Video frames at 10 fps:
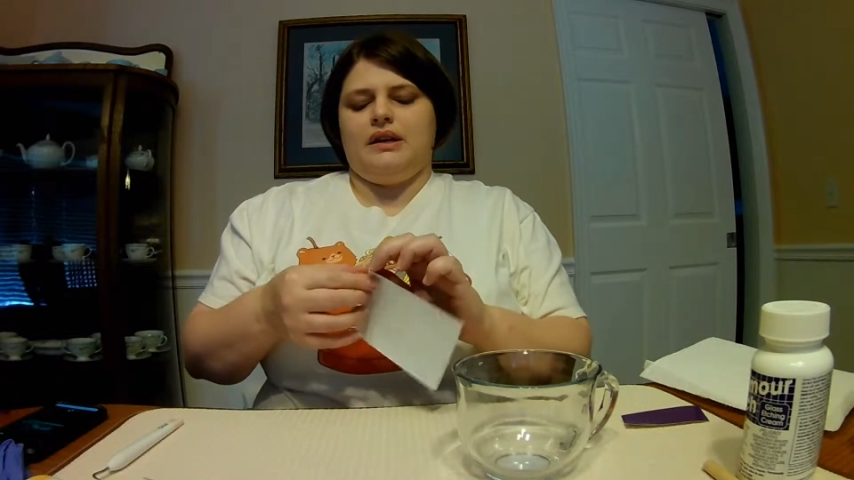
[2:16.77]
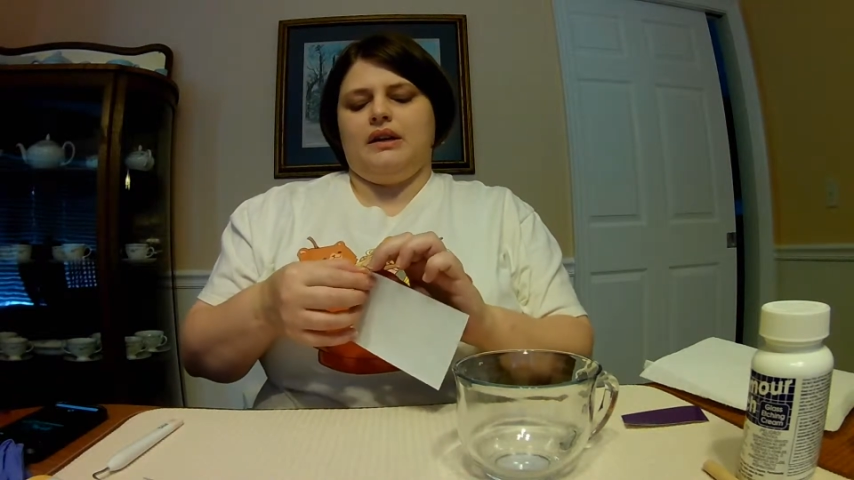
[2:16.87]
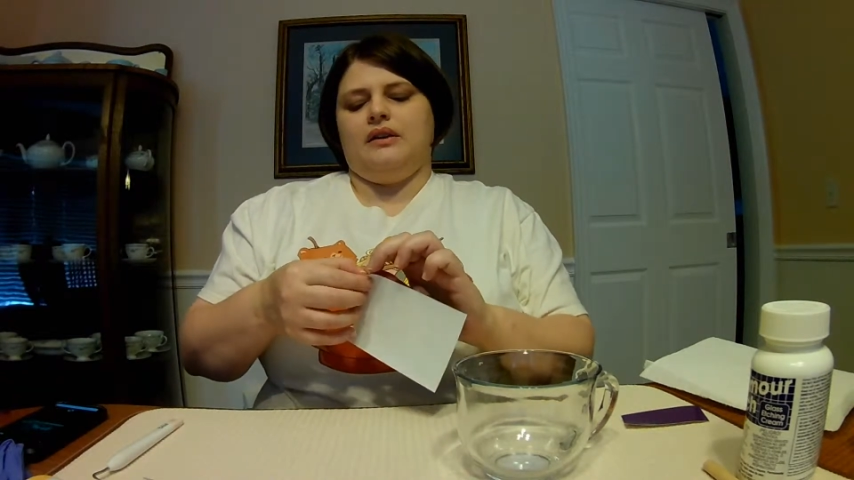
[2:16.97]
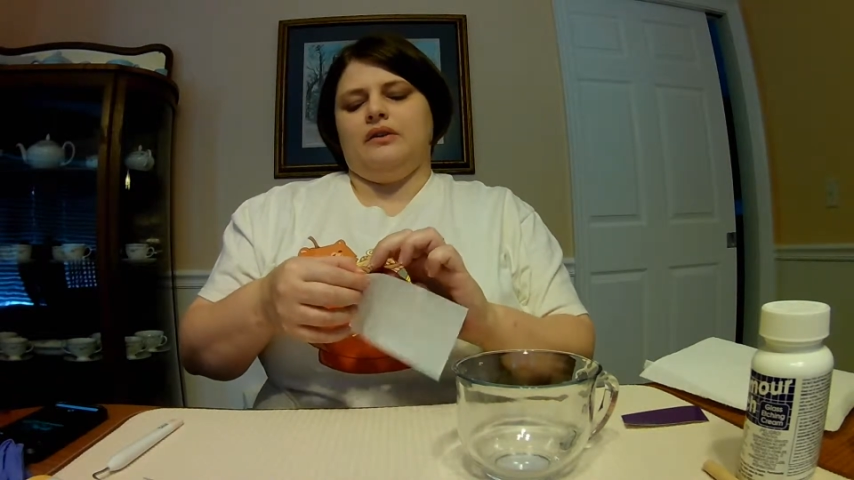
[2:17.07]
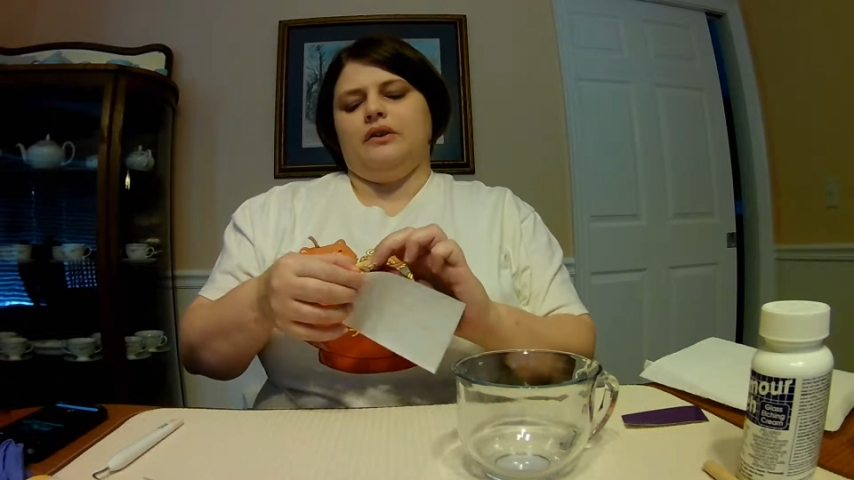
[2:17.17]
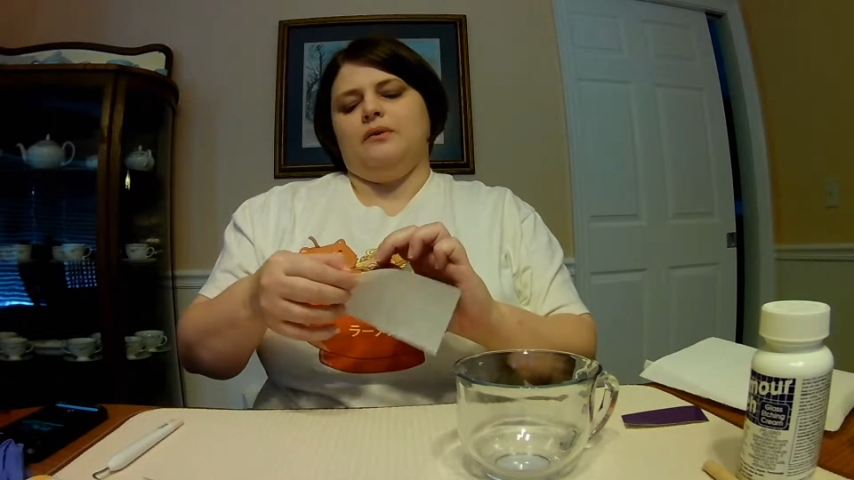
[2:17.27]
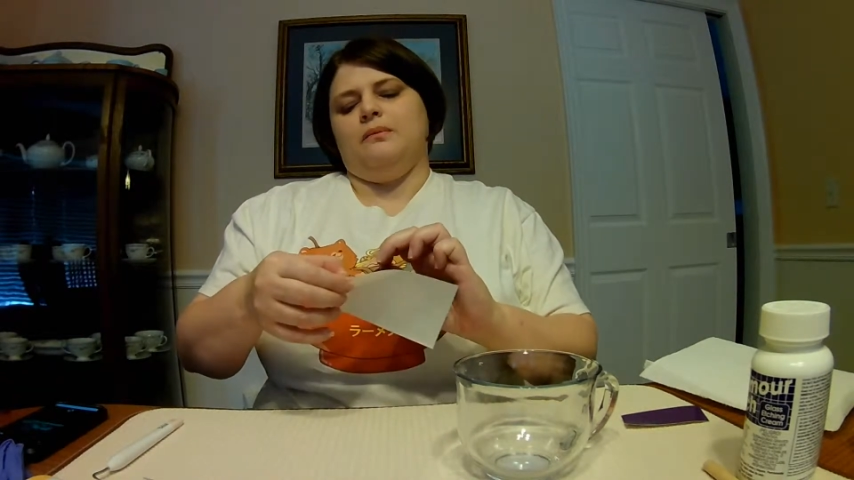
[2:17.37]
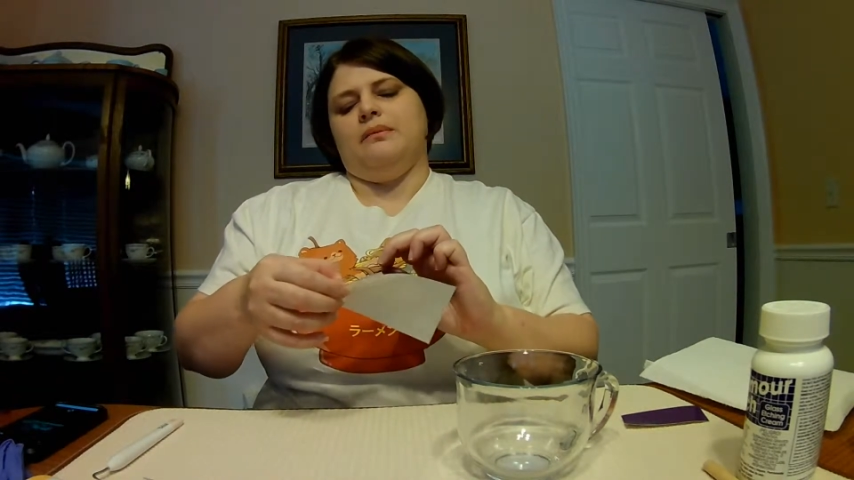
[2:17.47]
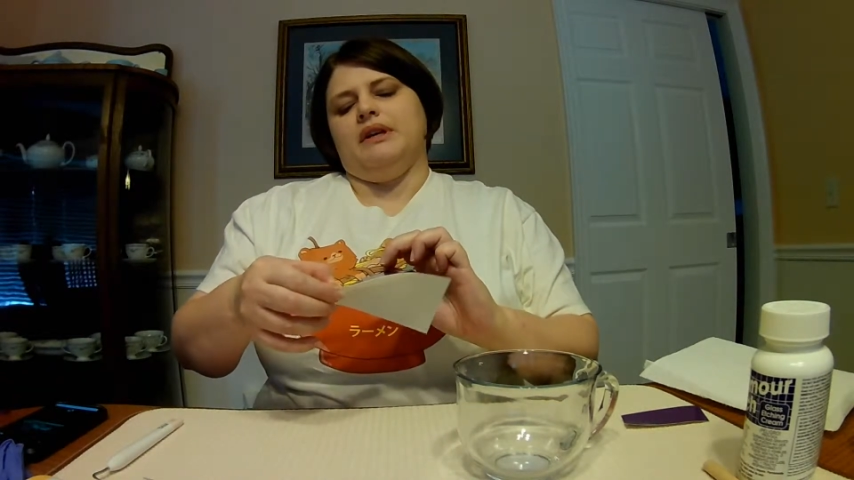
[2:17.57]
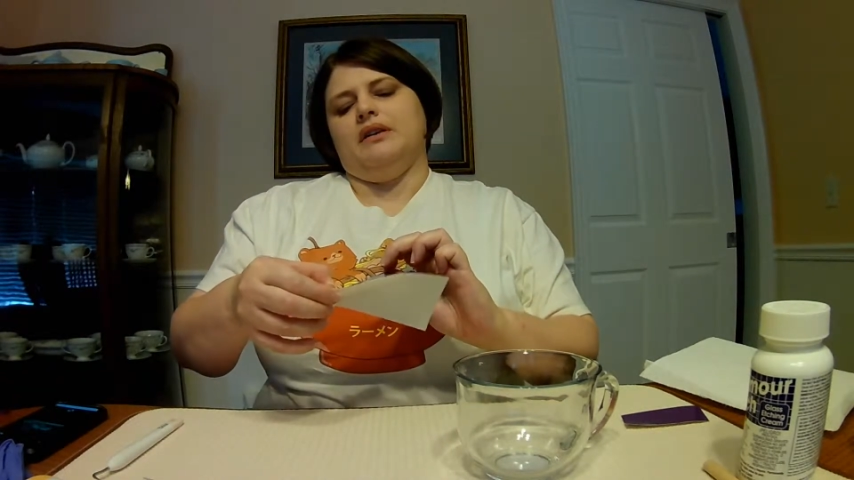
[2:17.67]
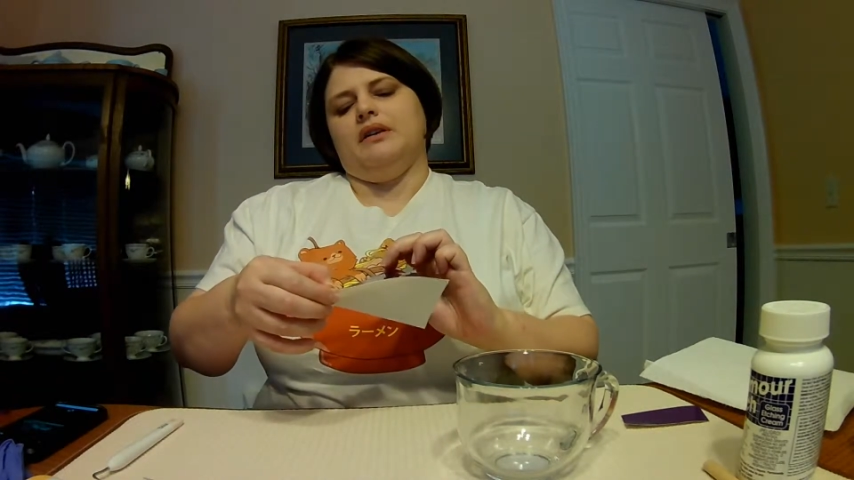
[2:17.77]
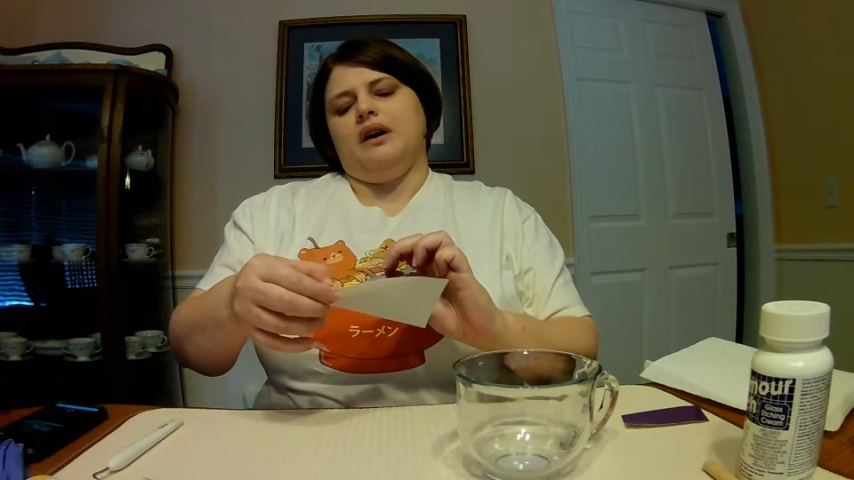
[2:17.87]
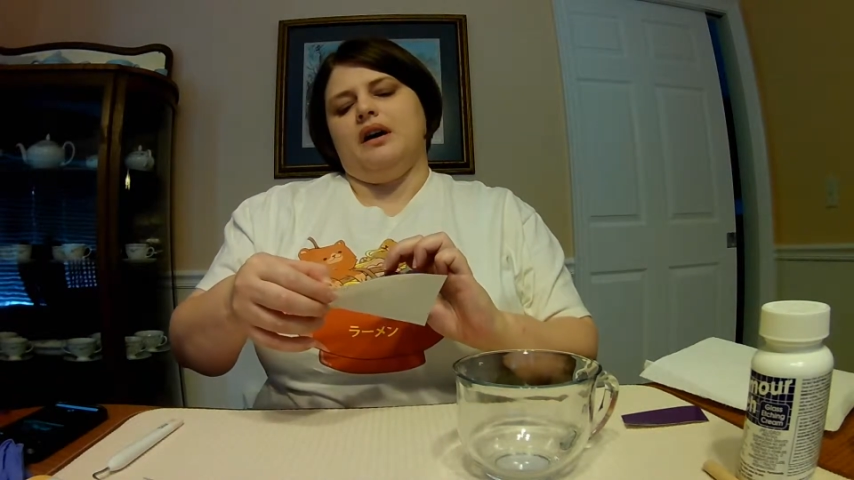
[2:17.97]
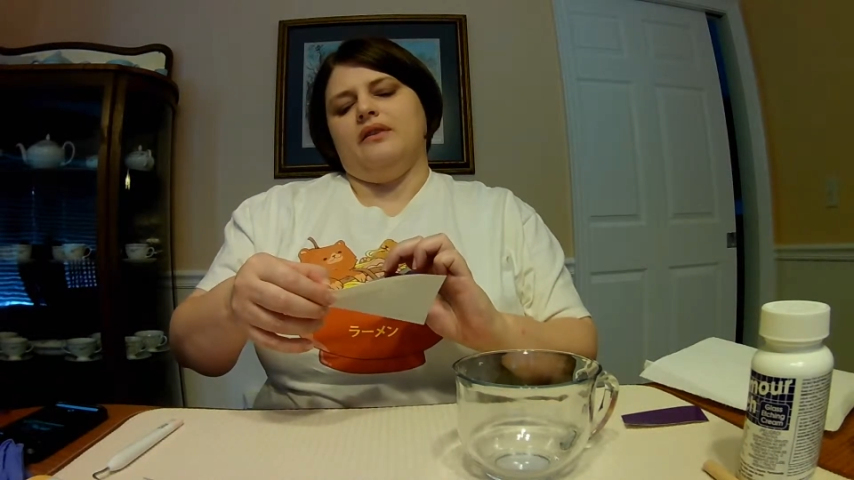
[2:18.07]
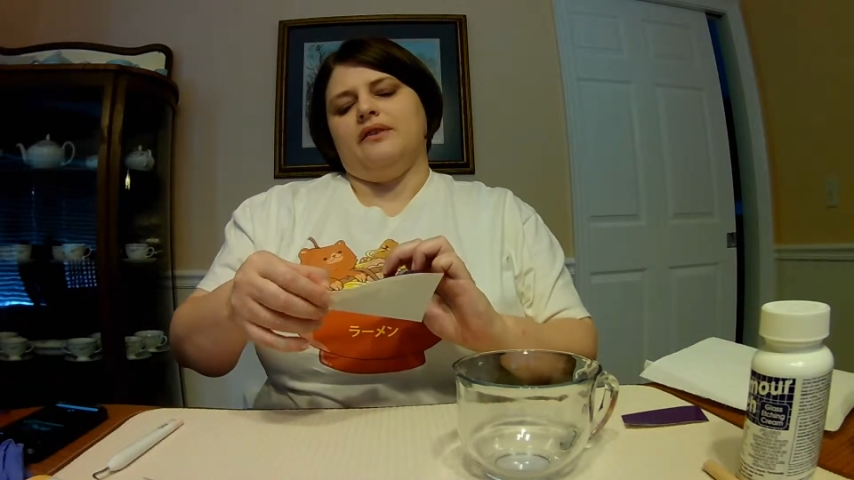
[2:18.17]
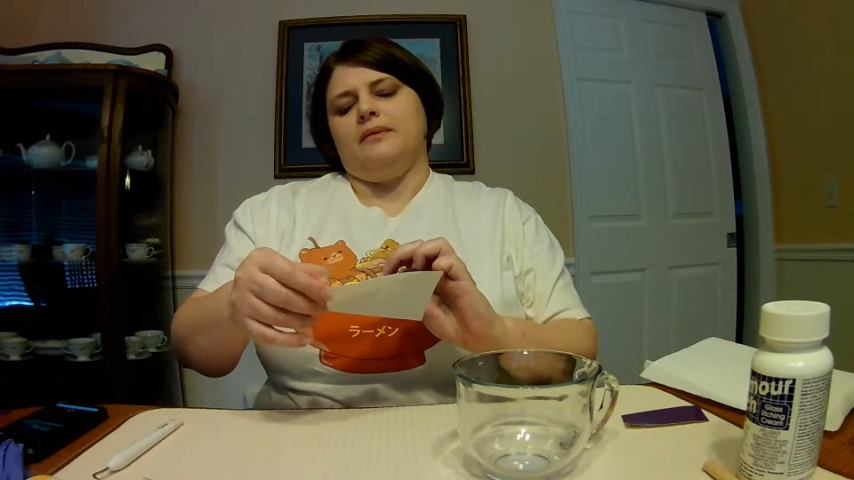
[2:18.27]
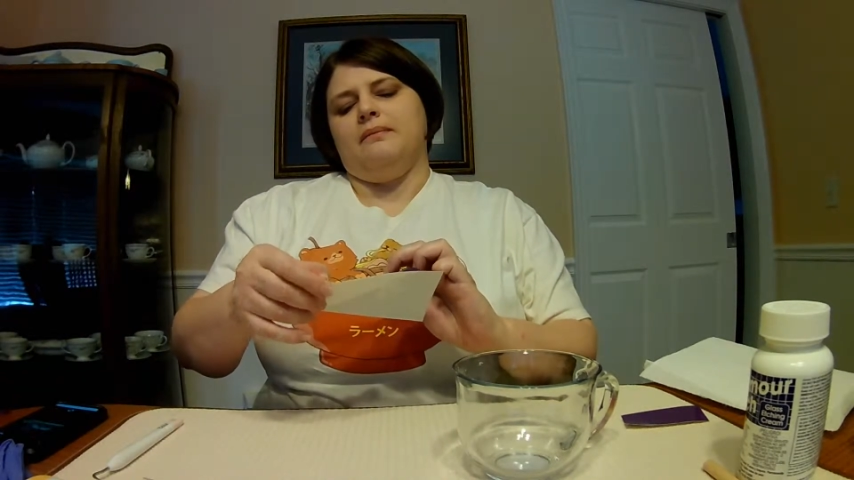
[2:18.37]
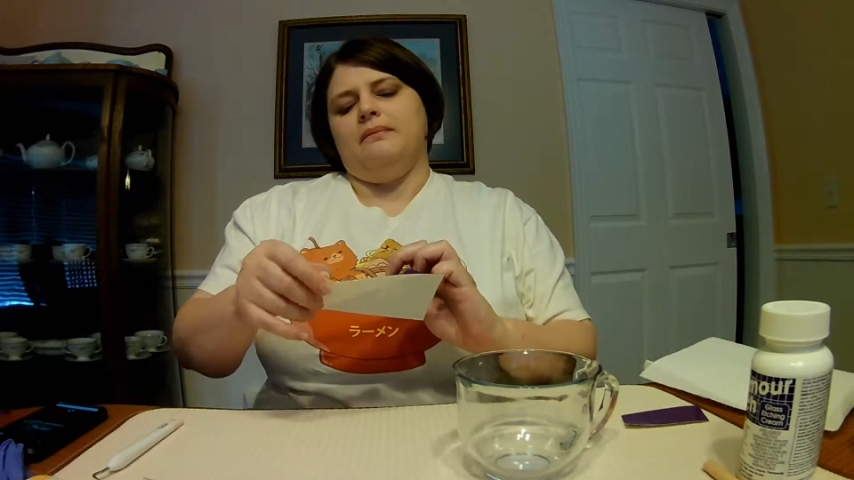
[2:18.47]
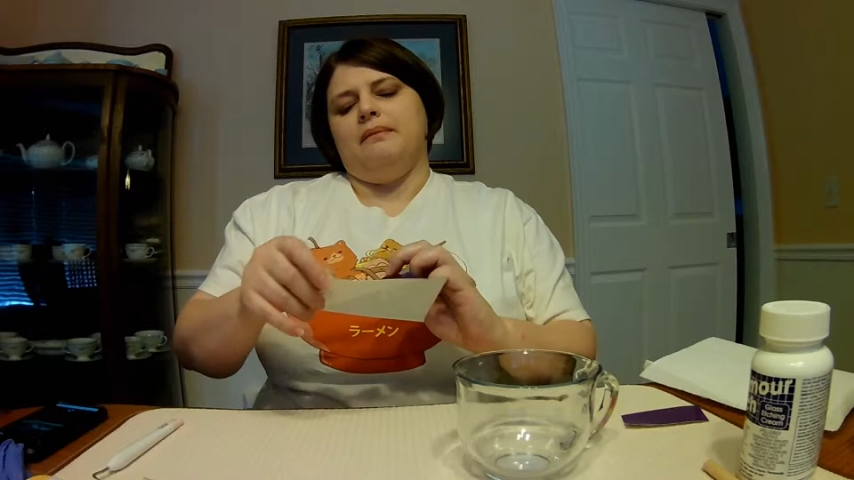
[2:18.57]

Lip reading: Now you peel off the